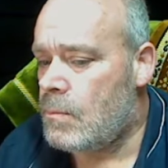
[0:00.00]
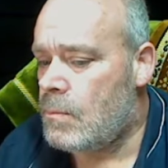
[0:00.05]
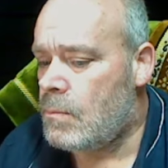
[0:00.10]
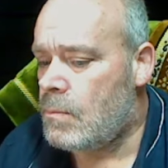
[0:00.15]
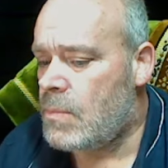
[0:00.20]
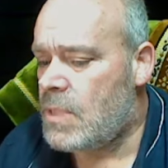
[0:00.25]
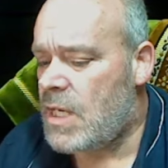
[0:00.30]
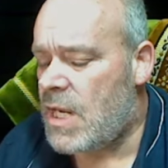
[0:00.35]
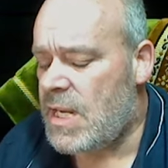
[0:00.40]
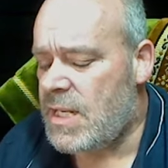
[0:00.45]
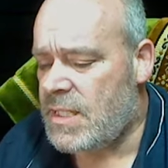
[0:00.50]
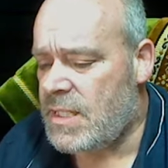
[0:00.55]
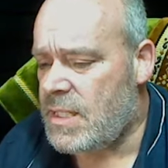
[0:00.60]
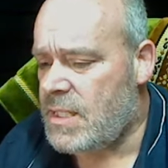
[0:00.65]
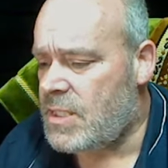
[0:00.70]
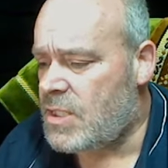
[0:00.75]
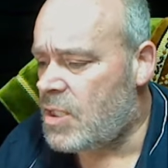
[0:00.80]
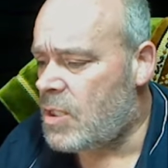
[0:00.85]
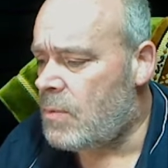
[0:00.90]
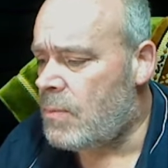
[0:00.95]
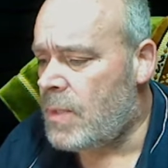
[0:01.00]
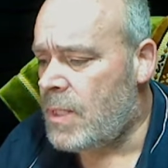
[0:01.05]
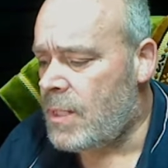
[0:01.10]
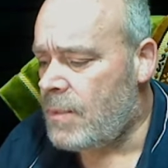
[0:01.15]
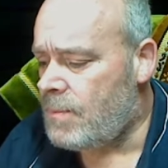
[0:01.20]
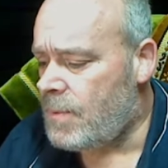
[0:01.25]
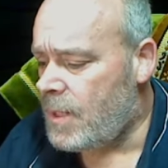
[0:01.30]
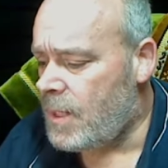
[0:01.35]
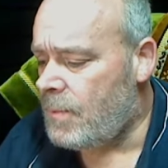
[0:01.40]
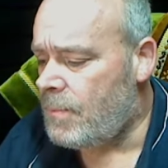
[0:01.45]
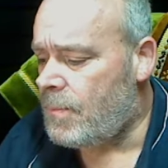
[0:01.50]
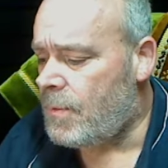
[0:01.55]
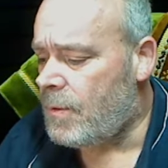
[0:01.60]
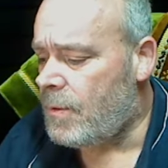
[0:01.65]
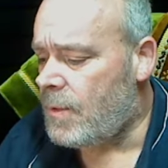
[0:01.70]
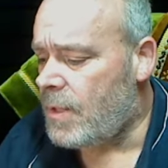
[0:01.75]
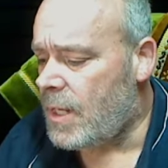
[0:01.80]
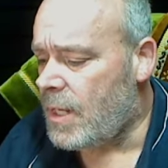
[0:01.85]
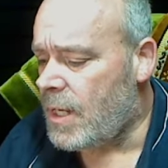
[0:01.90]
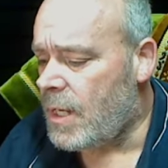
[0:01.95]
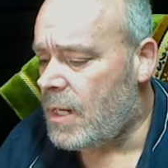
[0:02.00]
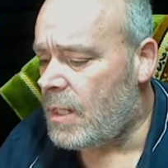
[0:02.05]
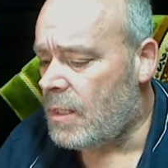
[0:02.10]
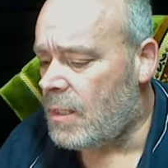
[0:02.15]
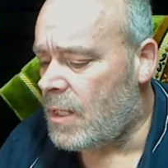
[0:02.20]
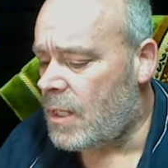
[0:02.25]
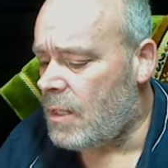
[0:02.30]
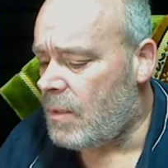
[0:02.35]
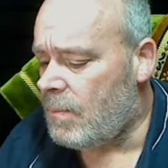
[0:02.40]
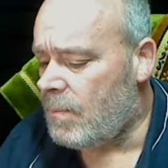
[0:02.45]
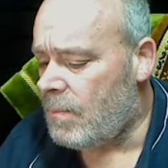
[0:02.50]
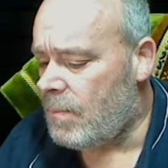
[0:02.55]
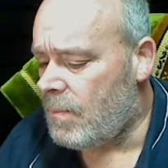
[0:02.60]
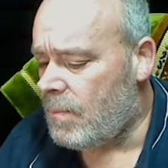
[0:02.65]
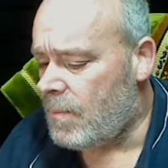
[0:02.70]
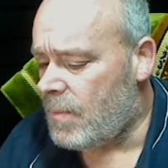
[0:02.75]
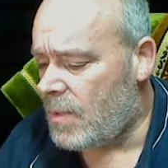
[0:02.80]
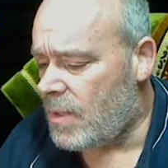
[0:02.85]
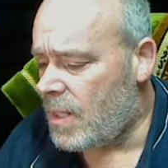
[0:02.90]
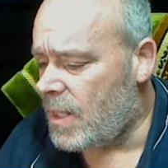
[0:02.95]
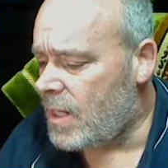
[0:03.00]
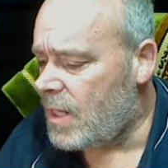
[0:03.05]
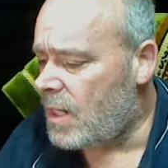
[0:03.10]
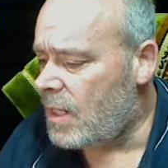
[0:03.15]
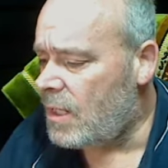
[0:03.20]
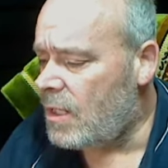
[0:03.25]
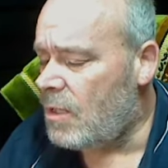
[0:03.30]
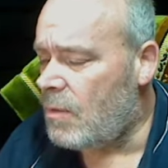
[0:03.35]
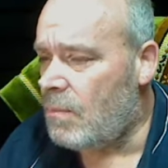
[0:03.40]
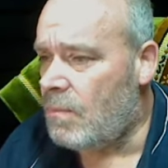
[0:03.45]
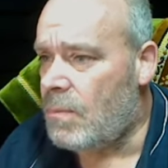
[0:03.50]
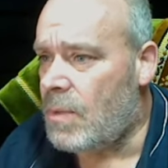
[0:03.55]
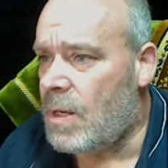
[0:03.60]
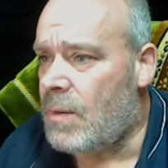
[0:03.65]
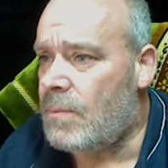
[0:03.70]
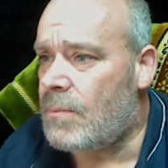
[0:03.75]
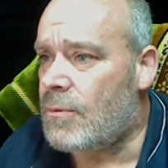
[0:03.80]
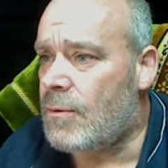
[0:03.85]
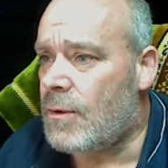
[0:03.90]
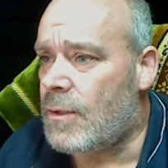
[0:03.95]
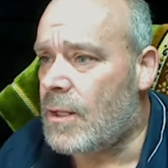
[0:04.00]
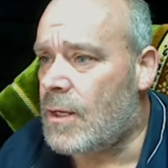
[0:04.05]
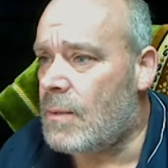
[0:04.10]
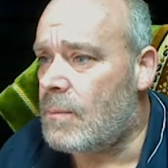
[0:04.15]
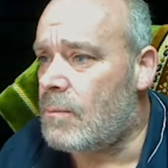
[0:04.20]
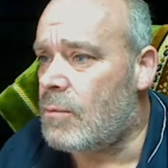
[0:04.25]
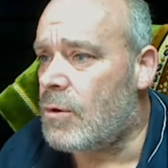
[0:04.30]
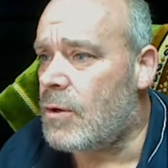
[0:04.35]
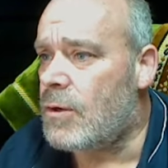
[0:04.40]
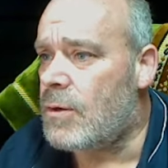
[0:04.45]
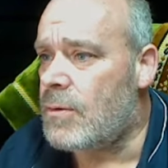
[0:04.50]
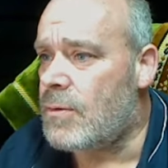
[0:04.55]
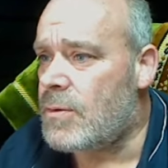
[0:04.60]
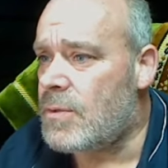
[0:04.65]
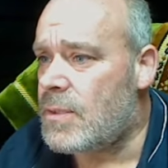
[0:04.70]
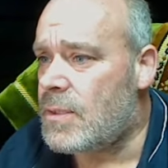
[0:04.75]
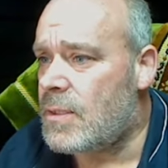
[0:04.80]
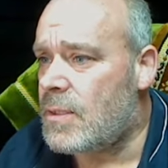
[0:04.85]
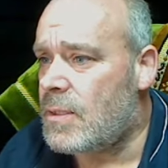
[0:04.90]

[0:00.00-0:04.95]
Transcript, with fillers: But I see so many people, they get a little they get a little bump or a little bruise